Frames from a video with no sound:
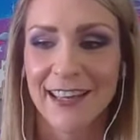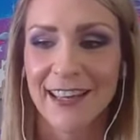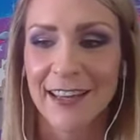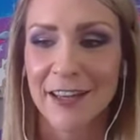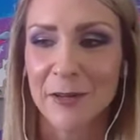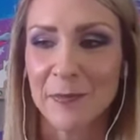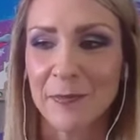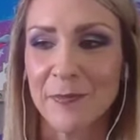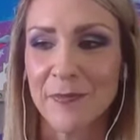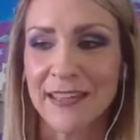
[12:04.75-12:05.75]

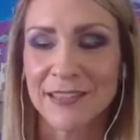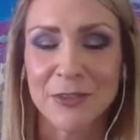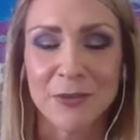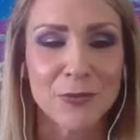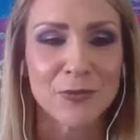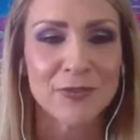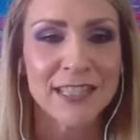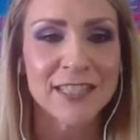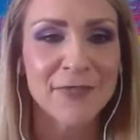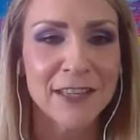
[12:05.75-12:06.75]
And so
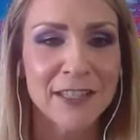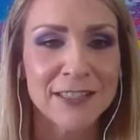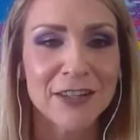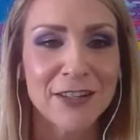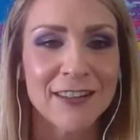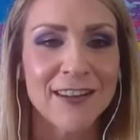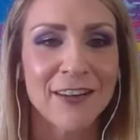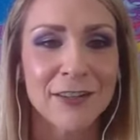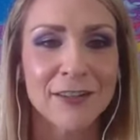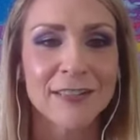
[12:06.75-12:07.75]
these funds
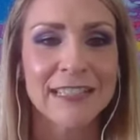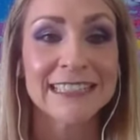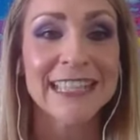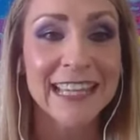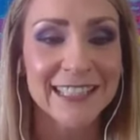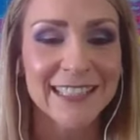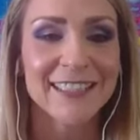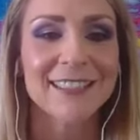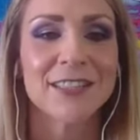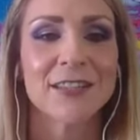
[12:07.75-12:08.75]
are
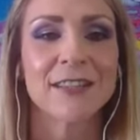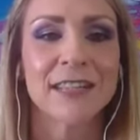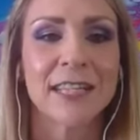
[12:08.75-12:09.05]
intended to